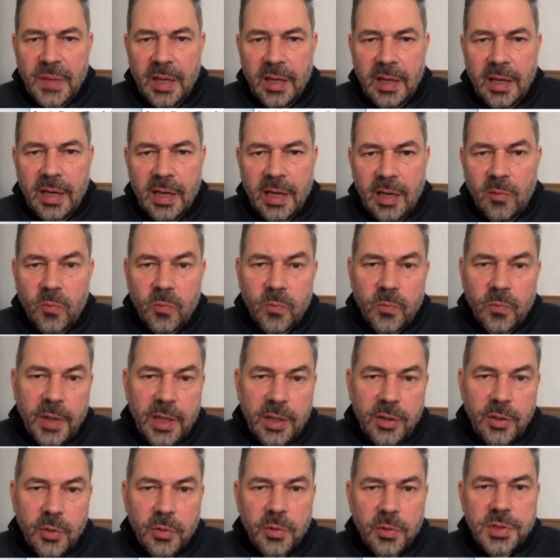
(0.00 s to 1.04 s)
Uh, we
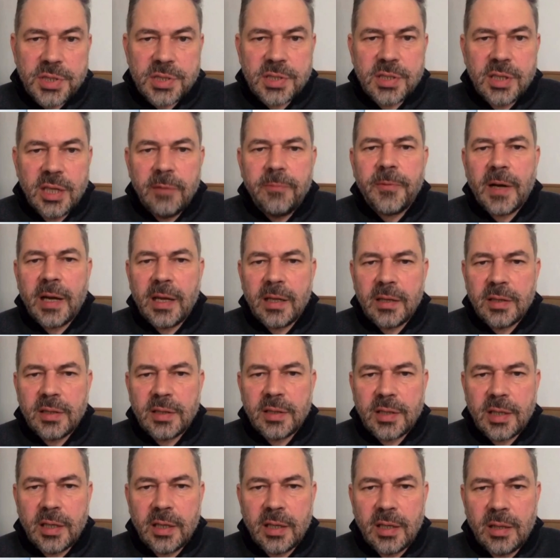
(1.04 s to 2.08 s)
use different
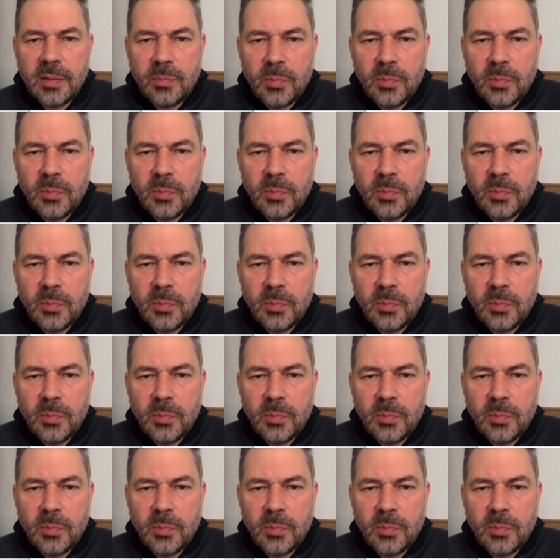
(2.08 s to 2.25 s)
uh,